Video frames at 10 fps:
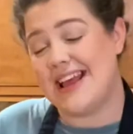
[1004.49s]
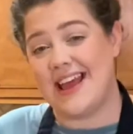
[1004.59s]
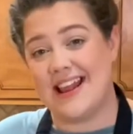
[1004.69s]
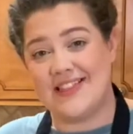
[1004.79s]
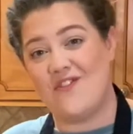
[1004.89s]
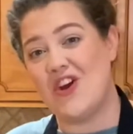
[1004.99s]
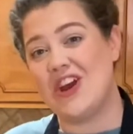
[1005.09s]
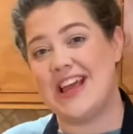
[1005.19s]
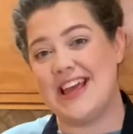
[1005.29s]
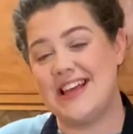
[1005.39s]
and at the
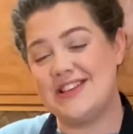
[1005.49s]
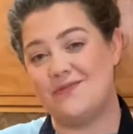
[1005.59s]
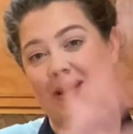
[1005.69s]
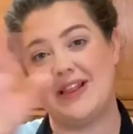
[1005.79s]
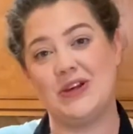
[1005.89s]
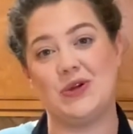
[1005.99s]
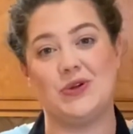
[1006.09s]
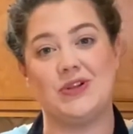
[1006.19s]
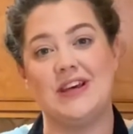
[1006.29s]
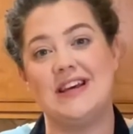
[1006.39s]
very end of my
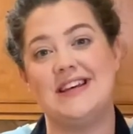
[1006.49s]
little